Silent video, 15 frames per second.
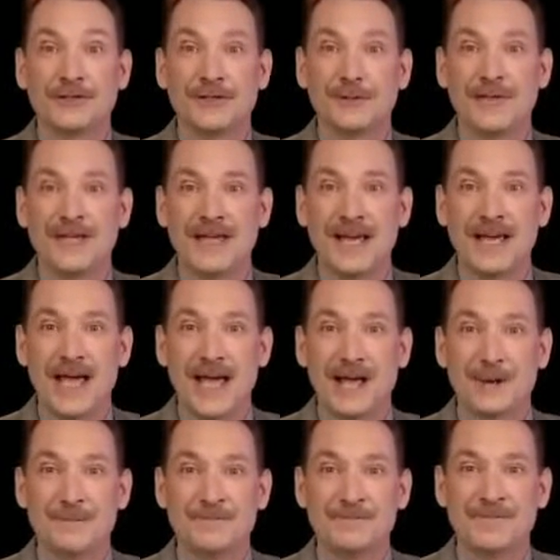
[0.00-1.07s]
to the
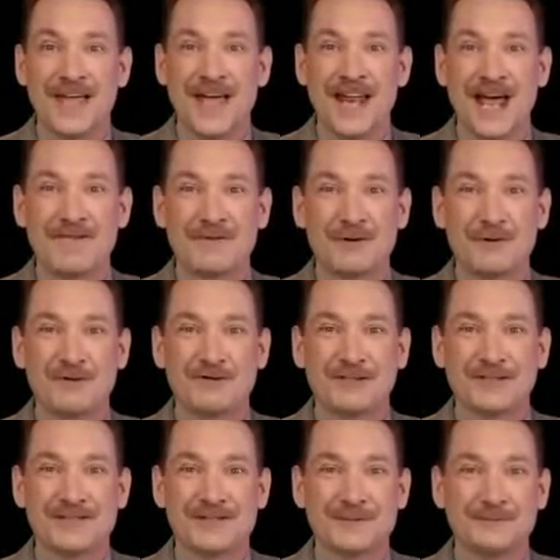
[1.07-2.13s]
pKa at half
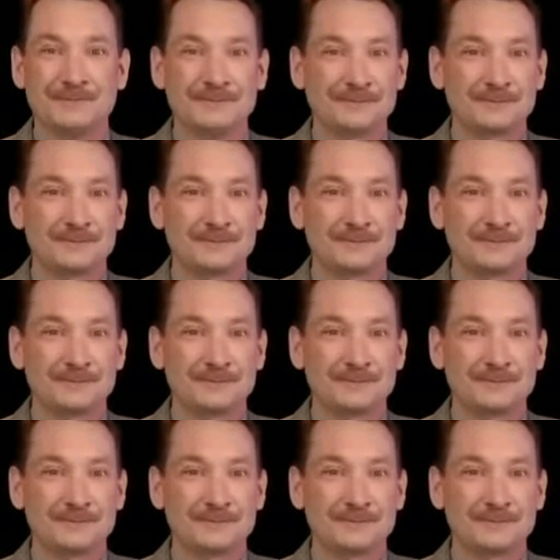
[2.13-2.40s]
equivalence.